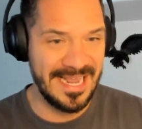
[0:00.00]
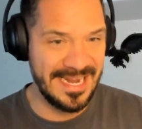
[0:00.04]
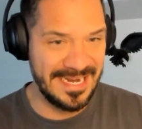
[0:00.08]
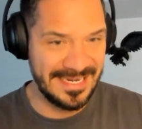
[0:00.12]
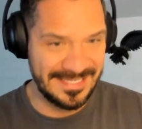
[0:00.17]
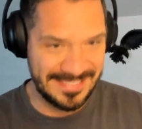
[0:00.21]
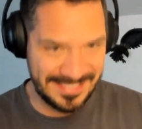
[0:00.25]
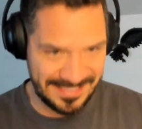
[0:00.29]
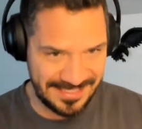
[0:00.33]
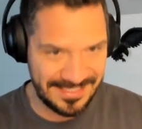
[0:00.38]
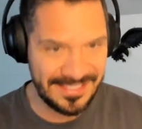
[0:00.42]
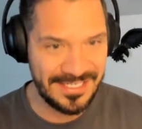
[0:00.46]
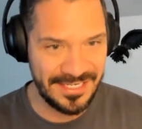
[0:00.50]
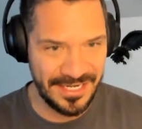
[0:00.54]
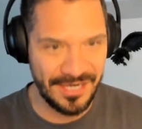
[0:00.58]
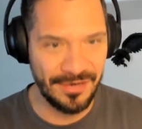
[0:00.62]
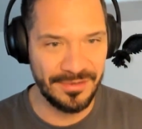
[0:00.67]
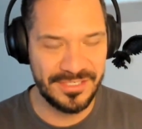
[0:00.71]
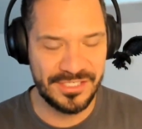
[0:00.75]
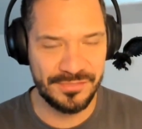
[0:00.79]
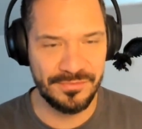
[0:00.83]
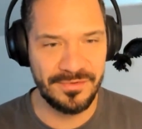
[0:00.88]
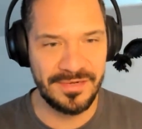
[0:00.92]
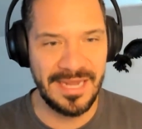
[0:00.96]
And it's, you
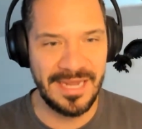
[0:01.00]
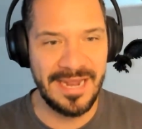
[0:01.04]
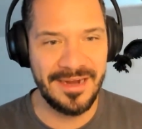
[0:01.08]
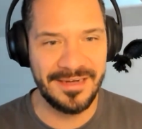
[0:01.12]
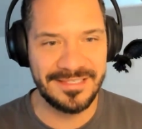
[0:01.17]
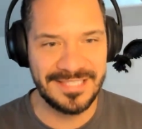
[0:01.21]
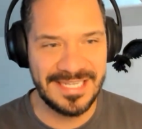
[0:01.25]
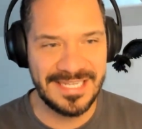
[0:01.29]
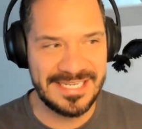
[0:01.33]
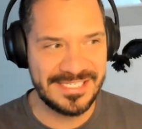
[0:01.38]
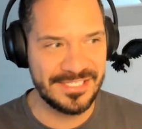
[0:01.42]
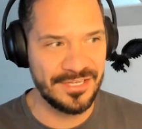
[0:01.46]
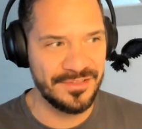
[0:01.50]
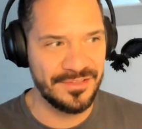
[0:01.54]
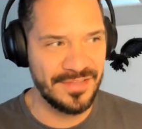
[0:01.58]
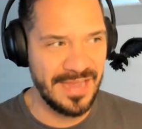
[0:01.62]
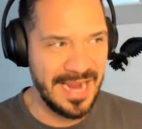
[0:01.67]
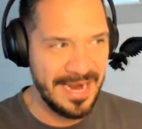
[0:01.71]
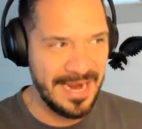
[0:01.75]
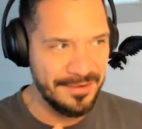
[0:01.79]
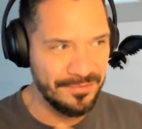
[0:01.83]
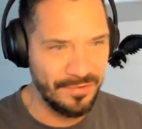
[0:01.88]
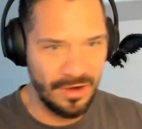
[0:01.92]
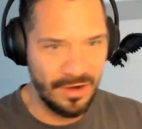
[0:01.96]
know, it's relying less on
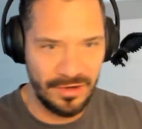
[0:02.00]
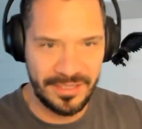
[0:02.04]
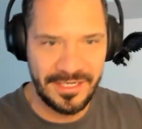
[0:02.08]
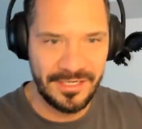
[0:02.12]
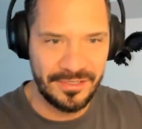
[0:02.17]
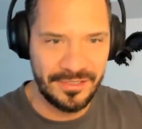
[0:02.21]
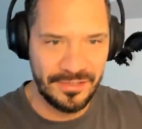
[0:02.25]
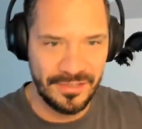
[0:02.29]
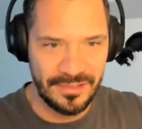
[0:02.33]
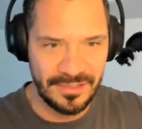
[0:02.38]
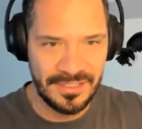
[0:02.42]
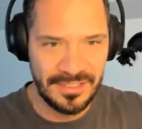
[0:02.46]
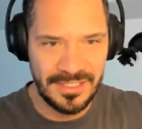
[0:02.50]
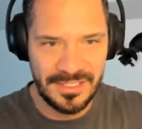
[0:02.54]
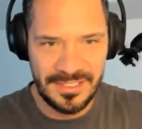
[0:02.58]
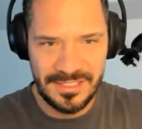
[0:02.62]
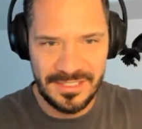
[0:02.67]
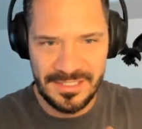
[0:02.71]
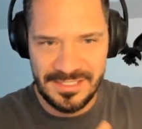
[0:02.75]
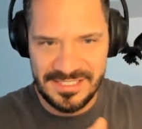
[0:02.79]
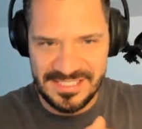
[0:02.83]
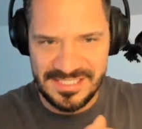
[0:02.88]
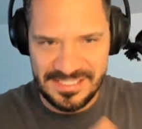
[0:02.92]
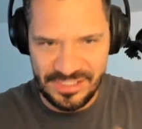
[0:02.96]
the hierarchical
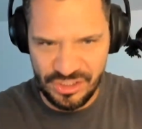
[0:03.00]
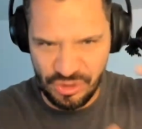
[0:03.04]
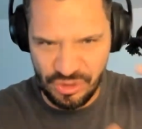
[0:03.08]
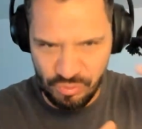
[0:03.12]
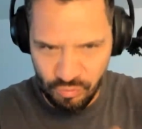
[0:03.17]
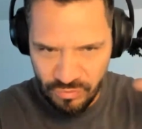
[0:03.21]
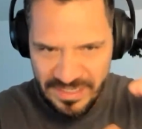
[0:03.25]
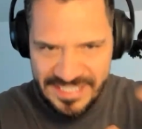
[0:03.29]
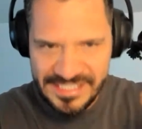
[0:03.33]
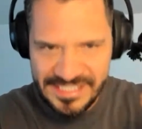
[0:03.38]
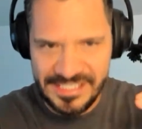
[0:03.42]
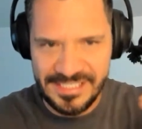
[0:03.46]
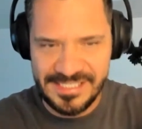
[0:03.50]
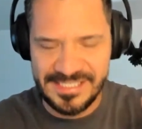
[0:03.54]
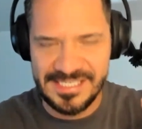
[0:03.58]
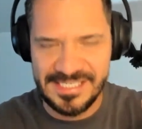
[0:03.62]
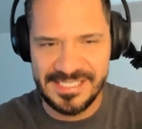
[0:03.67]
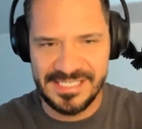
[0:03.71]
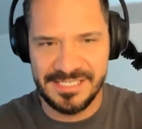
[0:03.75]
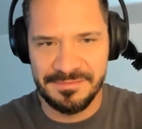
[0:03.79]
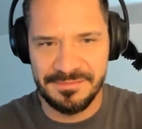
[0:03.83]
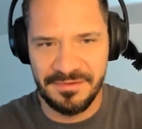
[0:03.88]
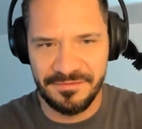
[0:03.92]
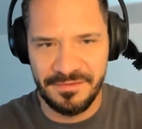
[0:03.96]
rigid
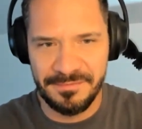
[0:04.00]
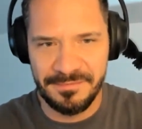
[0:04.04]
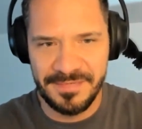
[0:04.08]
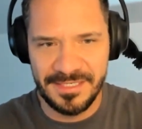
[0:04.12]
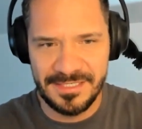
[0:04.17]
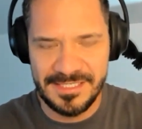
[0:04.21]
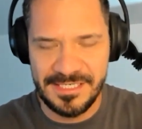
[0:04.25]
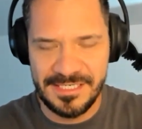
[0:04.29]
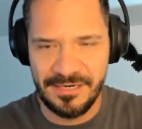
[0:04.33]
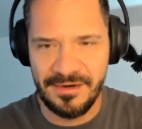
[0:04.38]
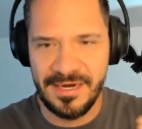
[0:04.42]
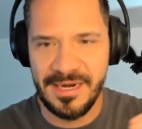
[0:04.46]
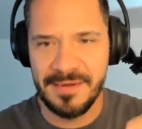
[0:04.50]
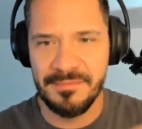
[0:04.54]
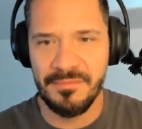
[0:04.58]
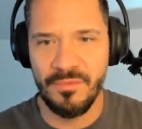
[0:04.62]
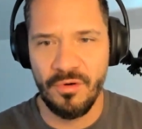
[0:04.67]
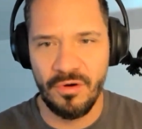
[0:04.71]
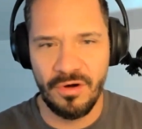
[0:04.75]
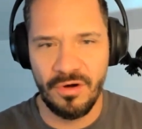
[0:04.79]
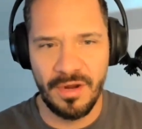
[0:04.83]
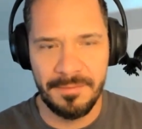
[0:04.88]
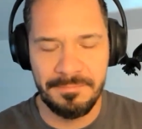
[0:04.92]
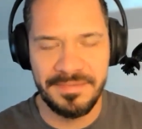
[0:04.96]
system of the military and
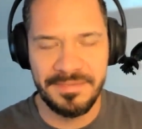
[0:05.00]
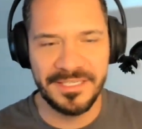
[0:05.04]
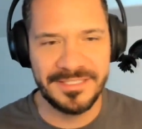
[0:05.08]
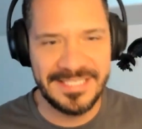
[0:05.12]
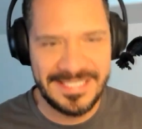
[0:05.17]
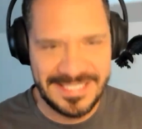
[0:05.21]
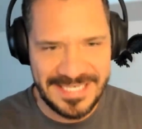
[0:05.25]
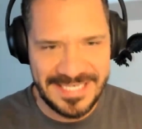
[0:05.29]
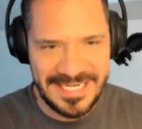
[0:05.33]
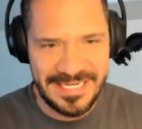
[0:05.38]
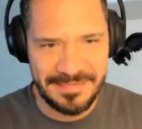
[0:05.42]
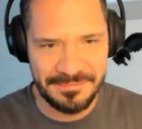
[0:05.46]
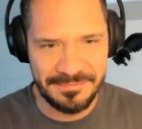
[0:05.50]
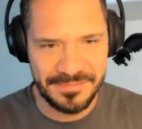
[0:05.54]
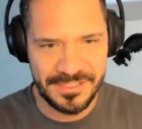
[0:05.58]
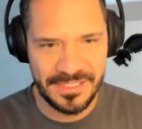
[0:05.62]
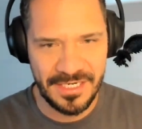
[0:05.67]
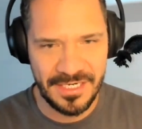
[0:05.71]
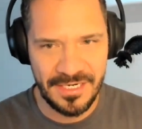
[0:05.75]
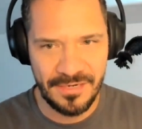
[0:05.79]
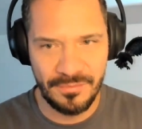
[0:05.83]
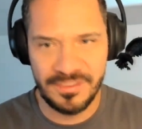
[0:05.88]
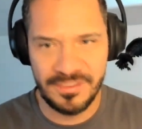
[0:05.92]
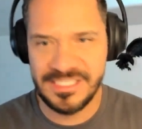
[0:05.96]
more on building
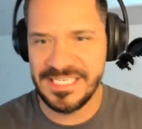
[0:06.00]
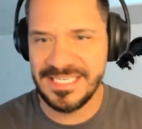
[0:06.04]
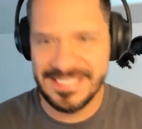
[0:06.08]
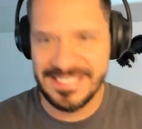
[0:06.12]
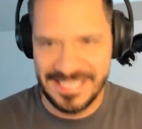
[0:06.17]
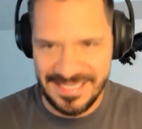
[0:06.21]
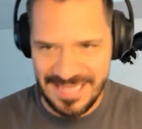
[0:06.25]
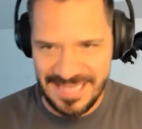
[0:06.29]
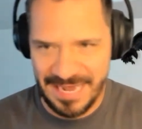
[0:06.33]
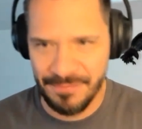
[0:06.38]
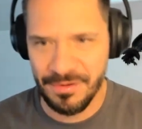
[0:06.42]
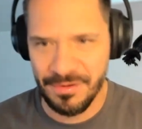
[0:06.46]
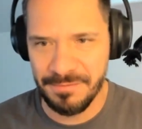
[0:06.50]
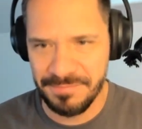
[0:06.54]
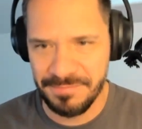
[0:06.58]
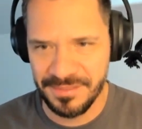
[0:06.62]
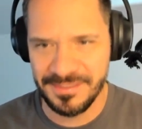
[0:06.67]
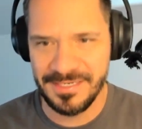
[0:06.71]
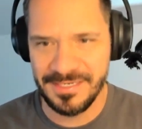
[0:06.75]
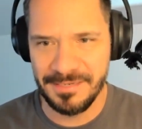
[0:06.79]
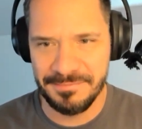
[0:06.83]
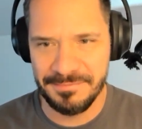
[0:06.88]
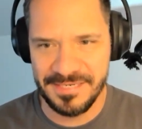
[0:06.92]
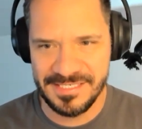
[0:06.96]
teams, which isn't that what
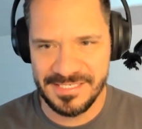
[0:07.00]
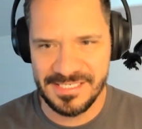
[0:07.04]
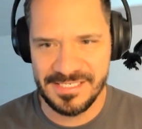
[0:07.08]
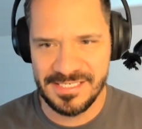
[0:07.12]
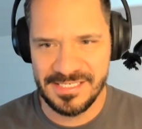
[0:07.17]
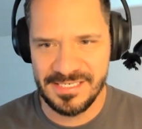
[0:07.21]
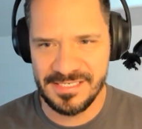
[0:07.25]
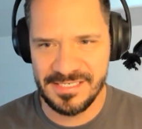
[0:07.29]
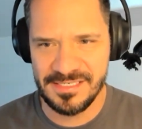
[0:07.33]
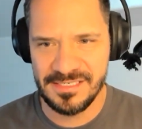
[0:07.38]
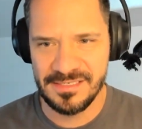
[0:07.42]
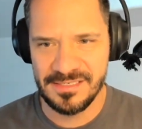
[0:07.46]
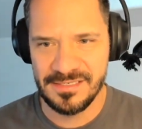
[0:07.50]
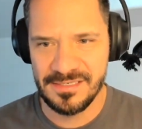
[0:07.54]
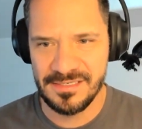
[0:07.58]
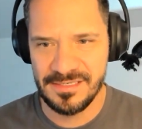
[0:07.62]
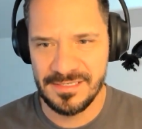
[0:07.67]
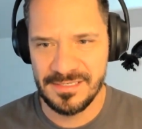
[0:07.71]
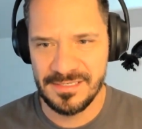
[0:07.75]
building a business is?